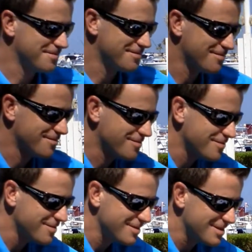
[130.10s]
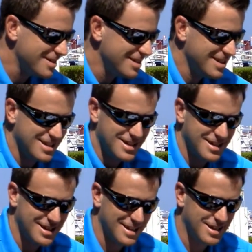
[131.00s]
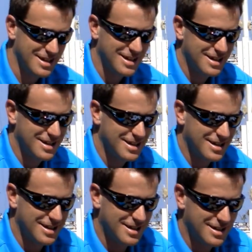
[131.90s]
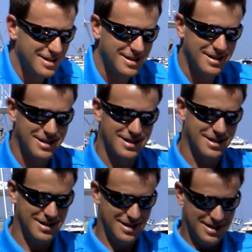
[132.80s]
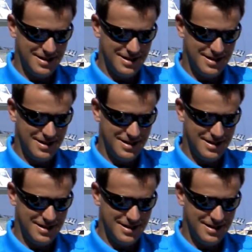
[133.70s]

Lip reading: Nobody speaks.